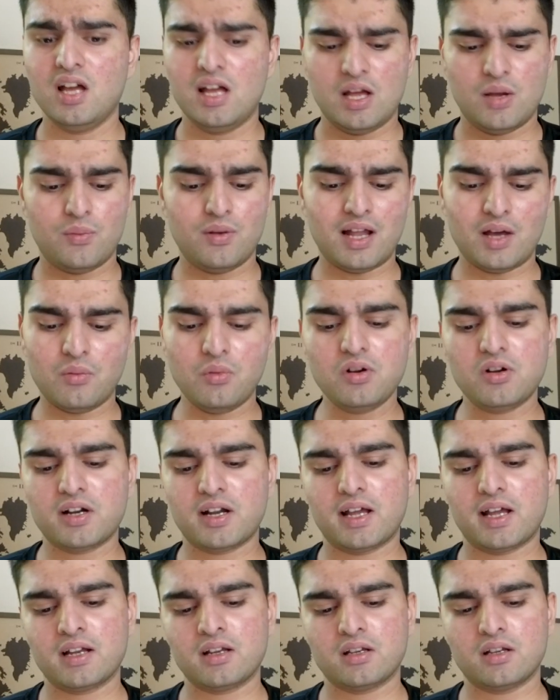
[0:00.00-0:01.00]
Well, I would
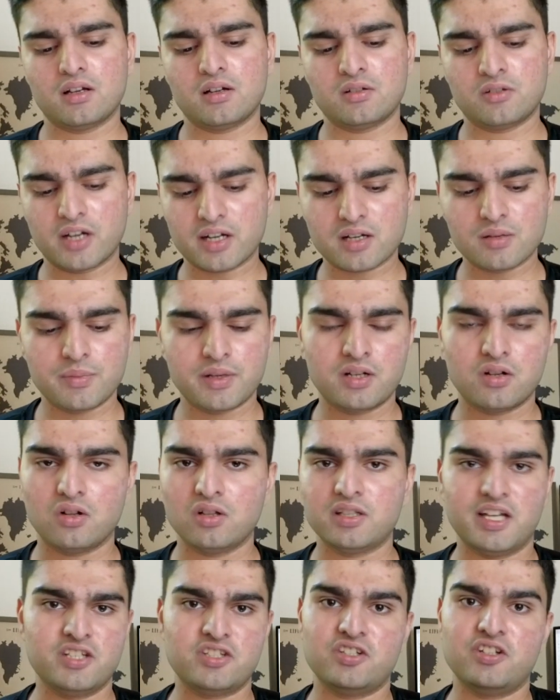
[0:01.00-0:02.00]
recommend all
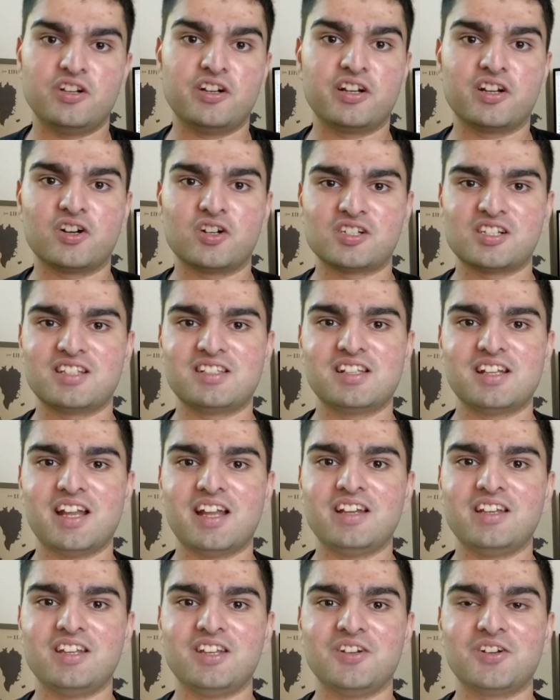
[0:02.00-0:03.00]
the engineering courses at
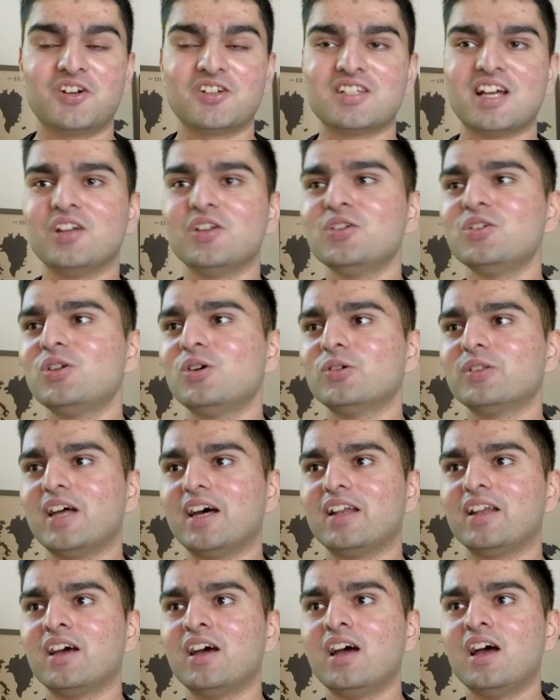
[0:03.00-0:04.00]
NTU, because I do know
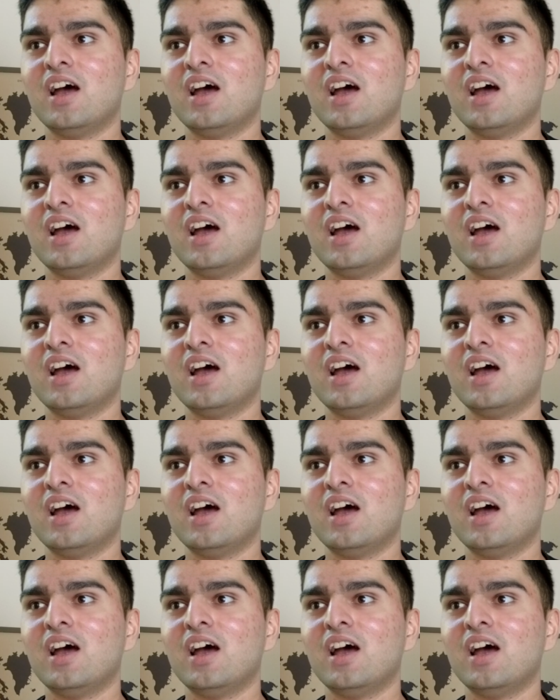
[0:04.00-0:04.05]
that